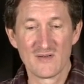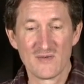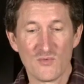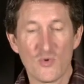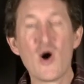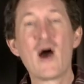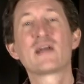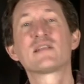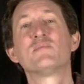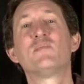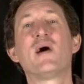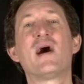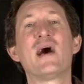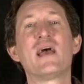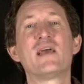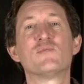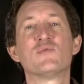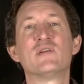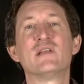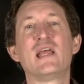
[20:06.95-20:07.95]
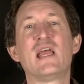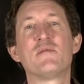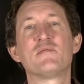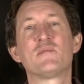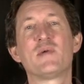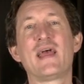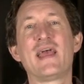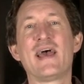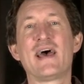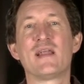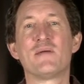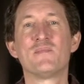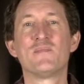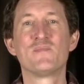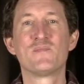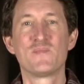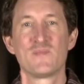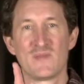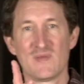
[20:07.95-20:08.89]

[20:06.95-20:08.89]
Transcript: walked by and were named by Adam,